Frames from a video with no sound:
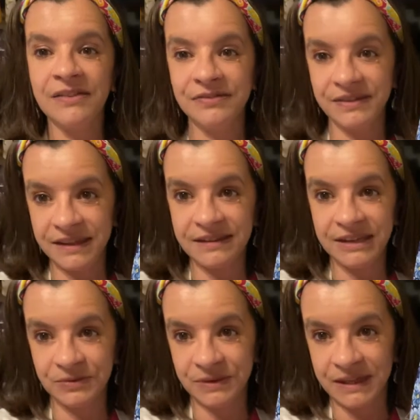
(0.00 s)
then
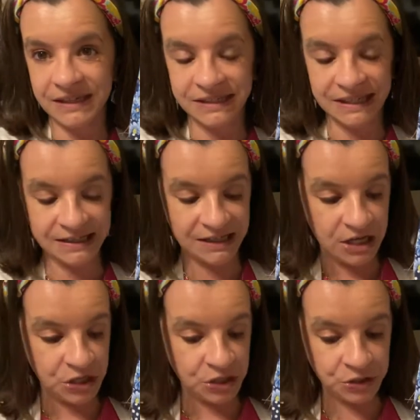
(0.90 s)
that's when things get
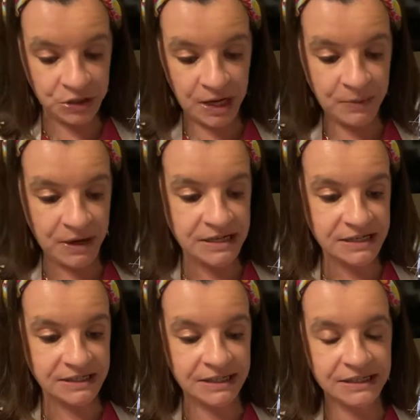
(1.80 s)
screwed up and I
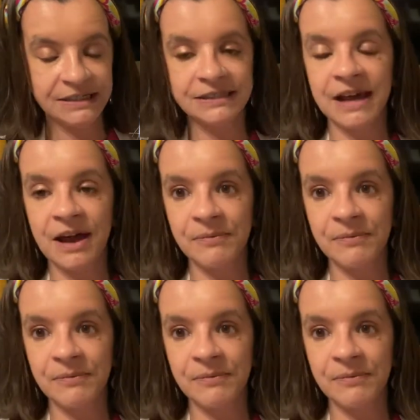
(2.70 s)
just need to stop.